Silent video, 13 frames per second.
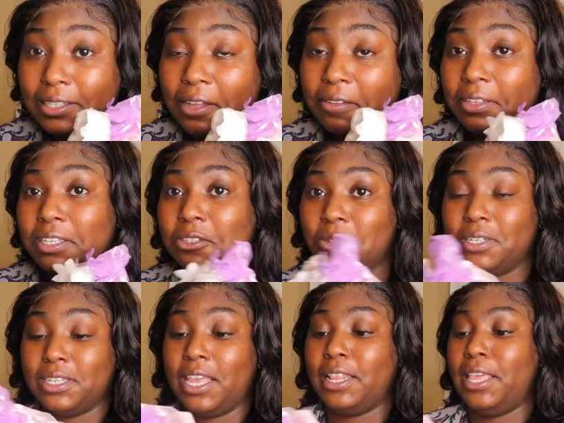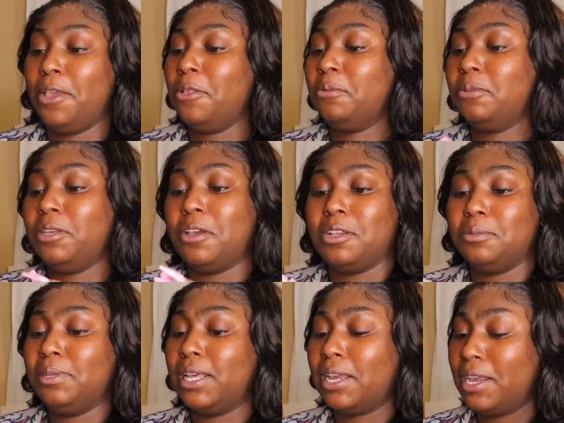of these joints, and they only cost
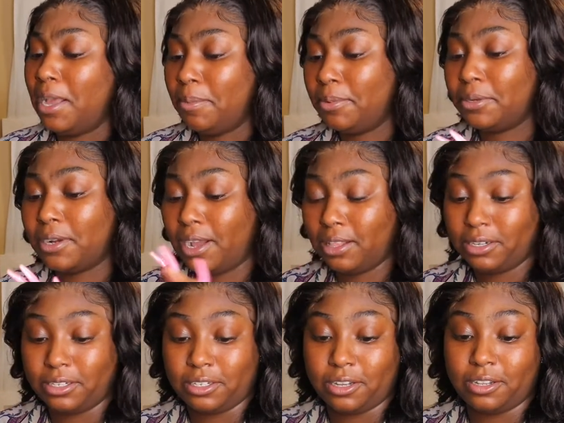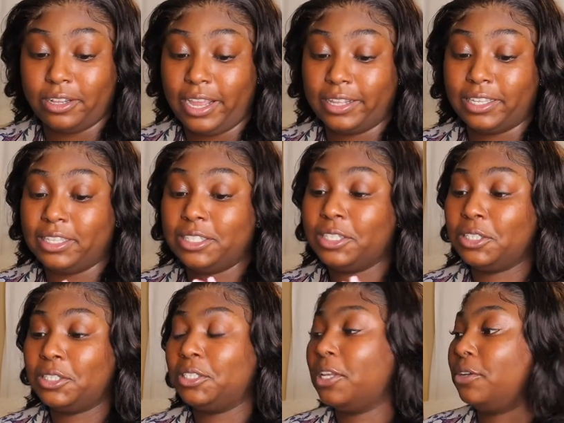me like a couple dollars, y'all. Like, this
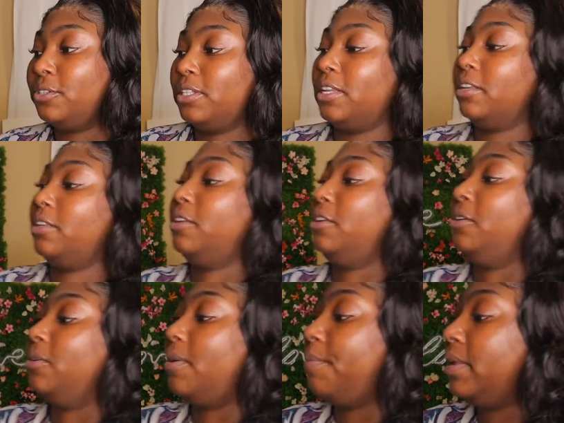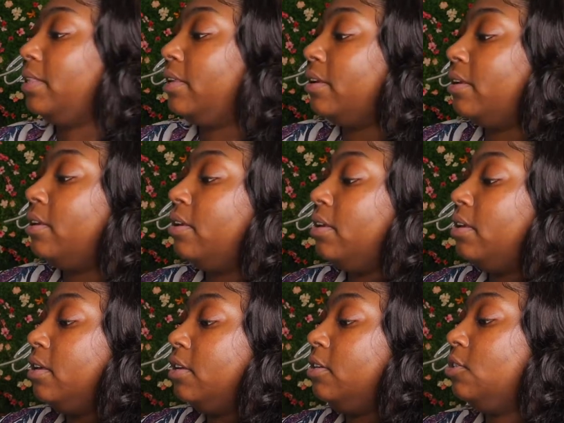is so stinking cute. I'm about to
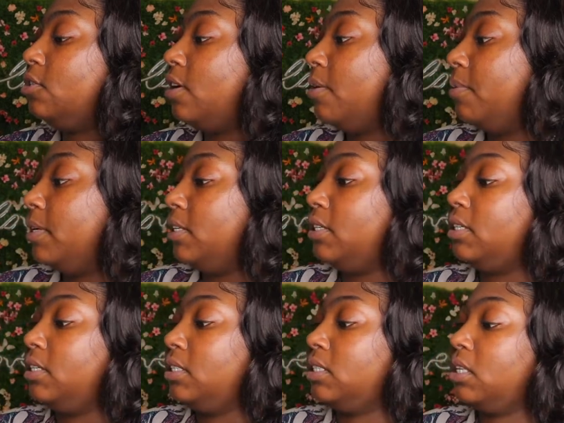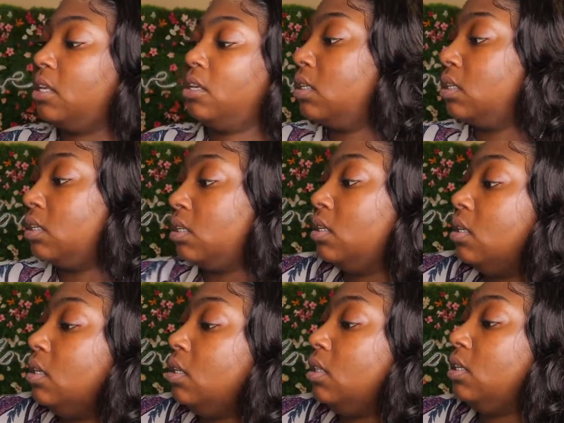try one of these.
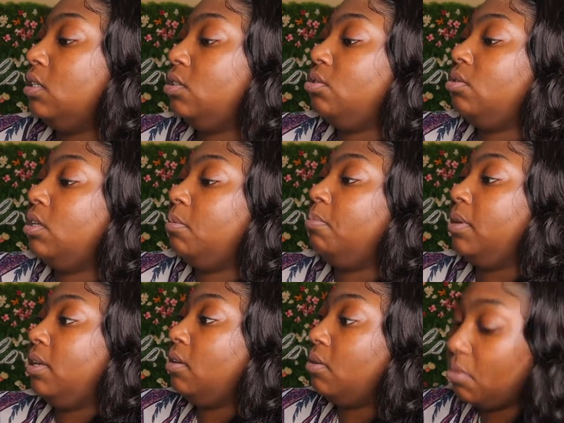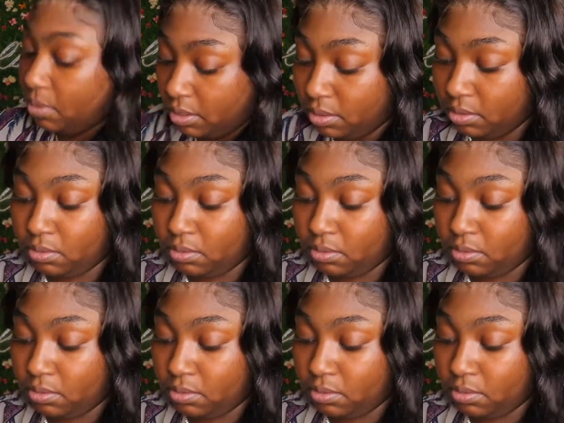Let's do the pink one.